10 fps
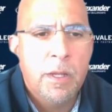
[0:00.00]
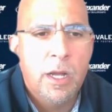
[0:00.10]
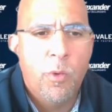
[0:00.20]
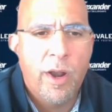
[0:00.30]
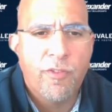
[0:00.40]

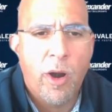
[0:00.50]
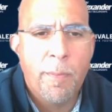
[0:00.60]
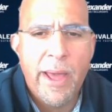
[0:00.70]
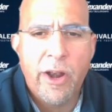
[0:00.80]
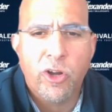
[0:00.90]
One of
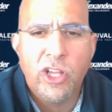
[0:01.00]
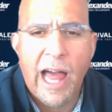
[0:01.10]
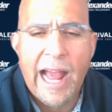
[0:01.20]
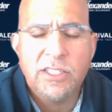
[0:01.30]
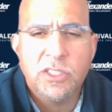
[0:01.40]
our better
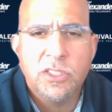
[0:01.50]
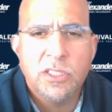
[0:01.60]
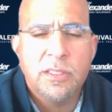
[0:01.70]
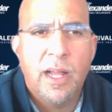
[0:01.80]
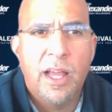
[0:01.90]

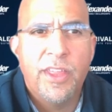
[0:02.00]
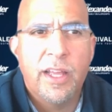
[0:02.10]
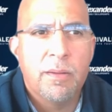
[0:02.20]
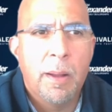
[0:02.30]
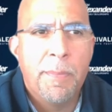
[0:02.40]
classes. I
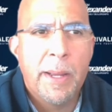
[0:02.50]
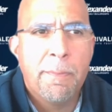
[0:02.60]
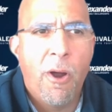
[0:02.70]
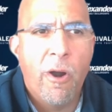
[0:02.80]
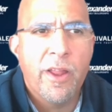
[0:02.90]
think a
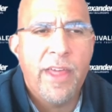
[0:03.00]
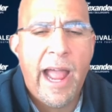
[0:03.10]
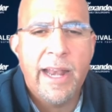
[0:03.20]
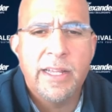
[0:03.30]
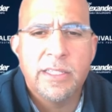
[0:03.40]
big part of
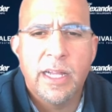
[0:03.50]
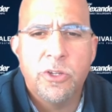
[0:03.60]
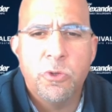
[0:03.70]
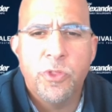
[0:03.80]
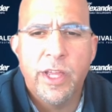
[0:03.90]
that is I
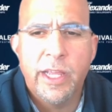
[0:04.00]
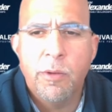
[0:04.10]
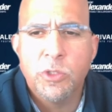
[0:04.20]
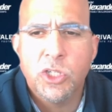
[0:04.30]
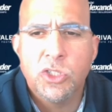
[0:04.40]
do think
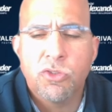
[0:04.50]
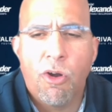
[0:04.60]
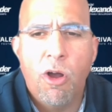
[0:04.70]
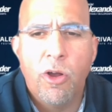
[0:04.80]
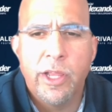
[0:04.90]
it was a
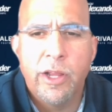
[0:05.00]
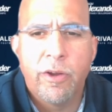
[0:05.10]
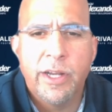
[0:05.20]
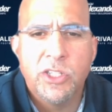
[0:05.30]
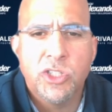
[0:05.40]
strong
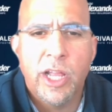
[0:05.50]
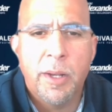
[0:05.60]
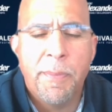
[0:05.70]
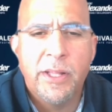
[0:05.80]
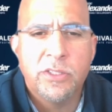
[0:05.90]
year in the
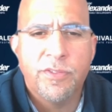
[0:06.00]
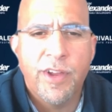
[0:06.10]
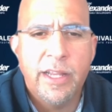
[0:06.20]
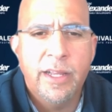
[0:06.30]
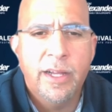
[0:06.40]
state of
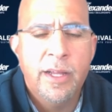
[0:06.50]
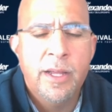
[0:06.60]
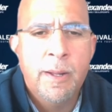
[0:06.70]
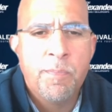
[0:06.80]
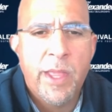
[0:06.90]
Pennsylvania
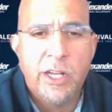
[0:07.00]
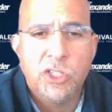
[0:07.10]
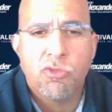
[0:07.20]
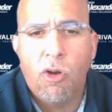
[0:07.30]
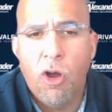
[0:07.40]
and a
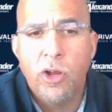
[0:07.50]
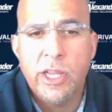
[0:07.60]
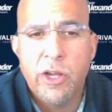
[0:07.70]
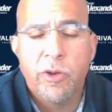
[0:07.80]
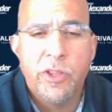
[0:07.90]

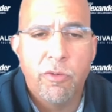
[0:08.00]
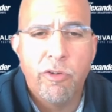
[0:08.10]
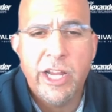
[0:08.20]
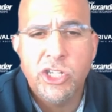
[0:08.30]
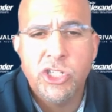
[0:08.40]
strong year in the
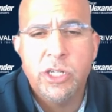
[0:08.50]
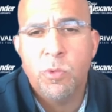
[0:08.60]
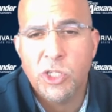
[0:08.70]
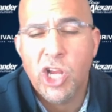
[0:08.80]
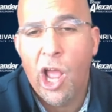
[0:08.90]

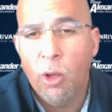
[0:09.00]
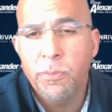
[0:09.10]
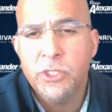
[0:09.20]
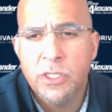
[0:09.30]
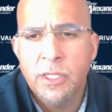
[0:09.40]
region, which
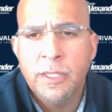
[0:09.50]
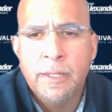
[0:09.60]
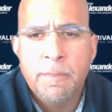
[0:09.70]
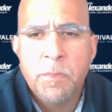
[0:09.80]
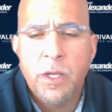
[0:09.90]
helps.
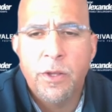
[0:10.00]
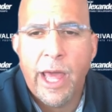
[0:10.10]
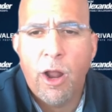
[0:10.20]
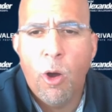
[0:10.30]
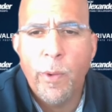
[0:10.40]

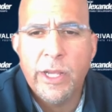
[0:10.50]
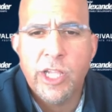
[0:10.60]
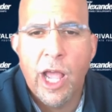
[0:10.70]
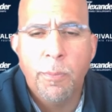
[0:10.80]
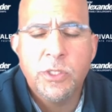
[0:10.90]
That
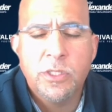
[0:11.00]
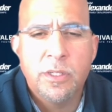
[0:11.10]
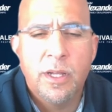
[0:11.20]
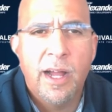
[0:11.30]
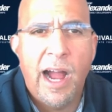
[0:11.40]
always
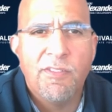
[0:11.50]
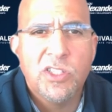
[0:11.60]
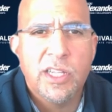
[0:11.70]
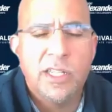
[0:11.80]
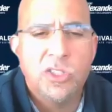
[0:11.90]
helps.
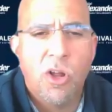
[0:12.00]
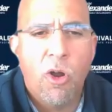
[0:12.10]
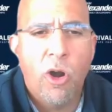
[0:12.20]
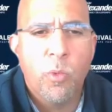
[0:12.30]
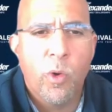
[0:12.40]
Obviously, it's the
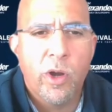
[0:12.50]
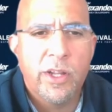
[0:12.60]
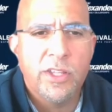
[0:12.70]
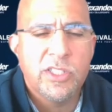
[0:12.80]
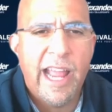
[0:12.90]
hard
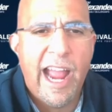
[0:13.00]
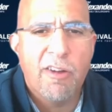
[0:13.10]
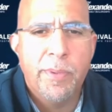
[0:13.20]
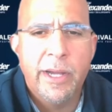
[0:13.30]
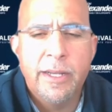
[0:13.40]
work of the
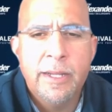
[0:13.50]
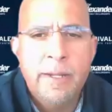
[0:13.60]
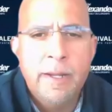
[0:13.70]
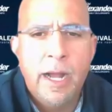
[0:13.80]
staff, but